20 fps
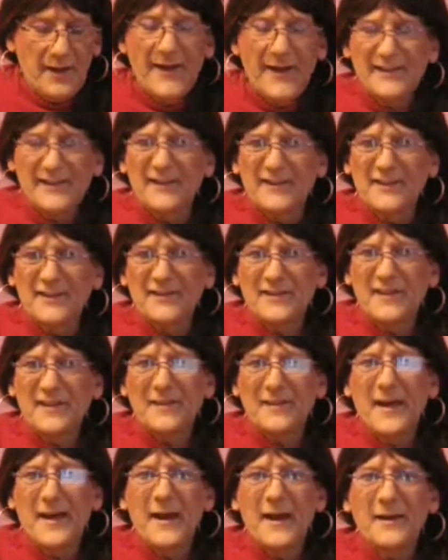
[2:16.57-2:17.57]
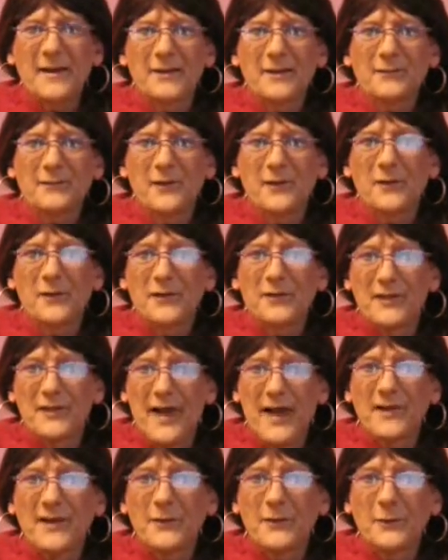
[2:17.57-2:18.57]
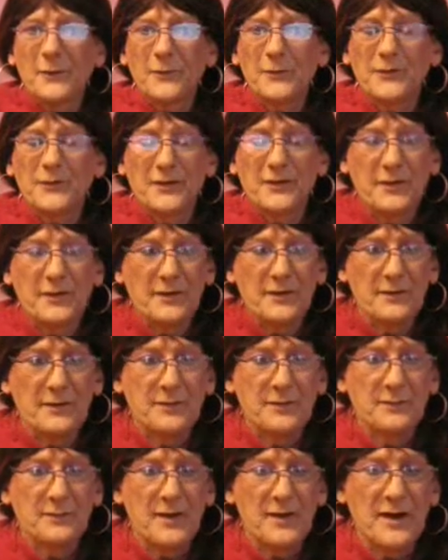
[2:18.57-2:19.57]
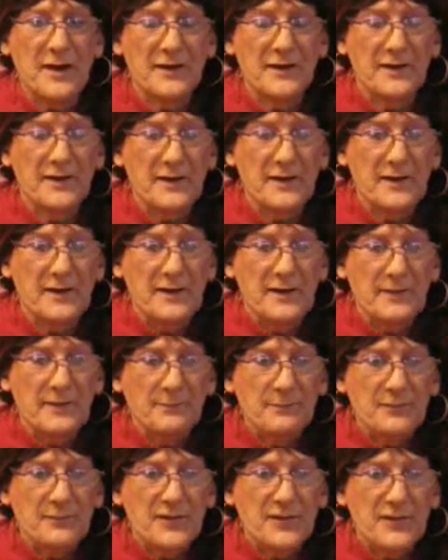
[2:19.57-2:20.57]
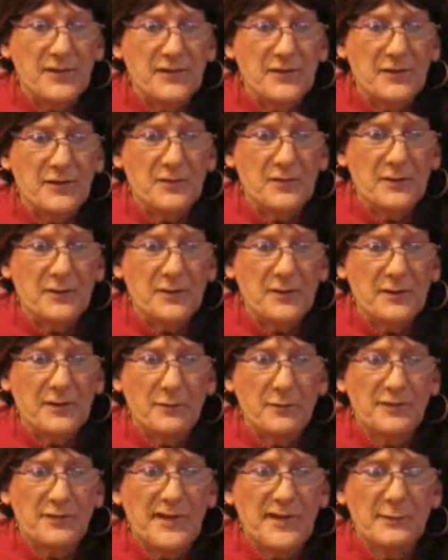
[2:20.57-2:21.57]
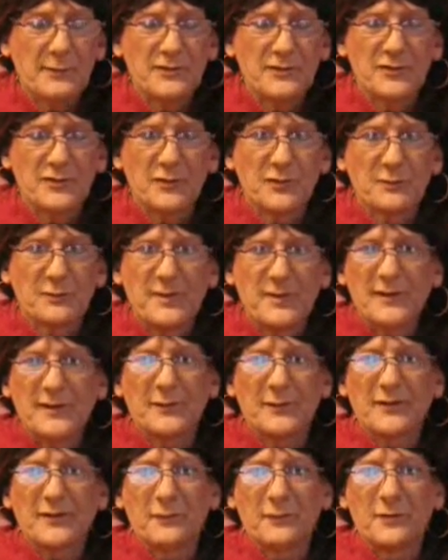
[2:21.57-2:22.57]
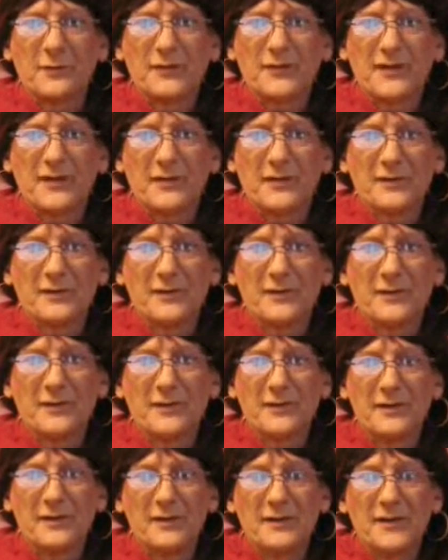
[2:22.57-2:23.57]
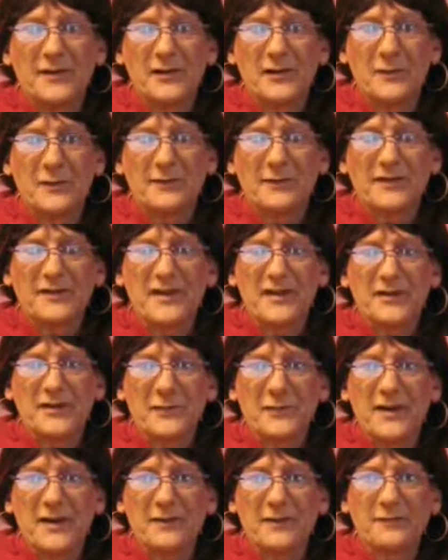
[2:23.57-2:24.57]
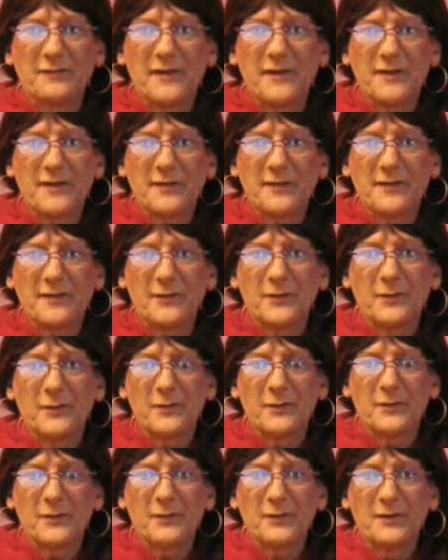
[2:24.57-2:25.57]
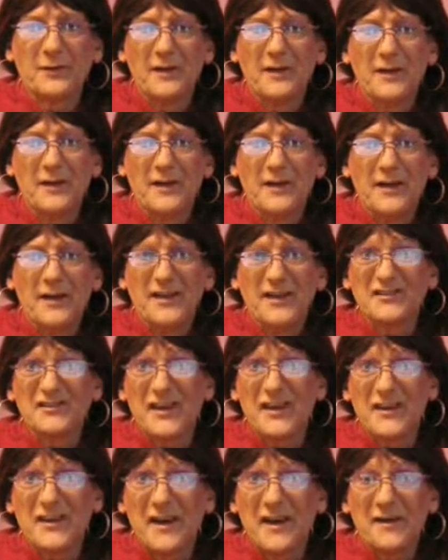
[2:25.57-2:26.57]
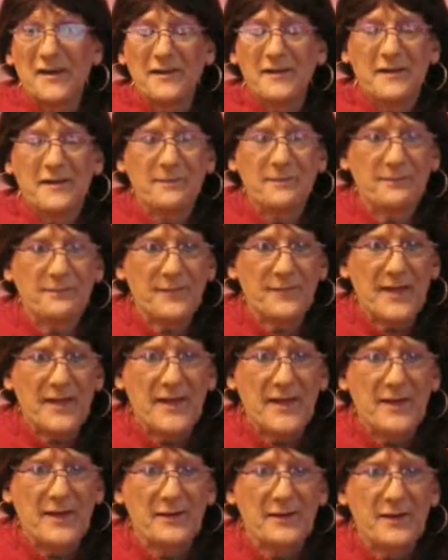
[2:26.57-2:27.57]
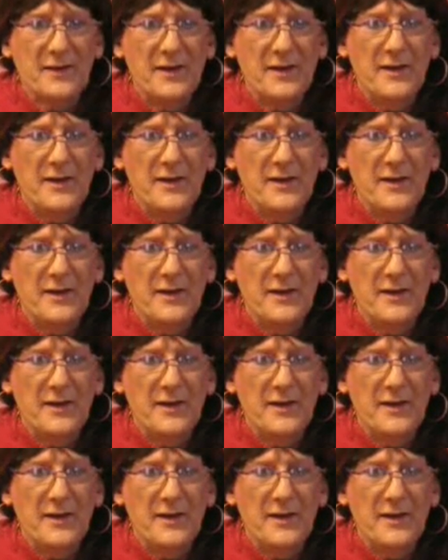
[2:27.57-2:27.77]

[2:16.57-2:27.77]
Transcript: I can see that as far as that goes. But it was like when Jordan Peterson was in the UFT trying to fight this whole agenda, and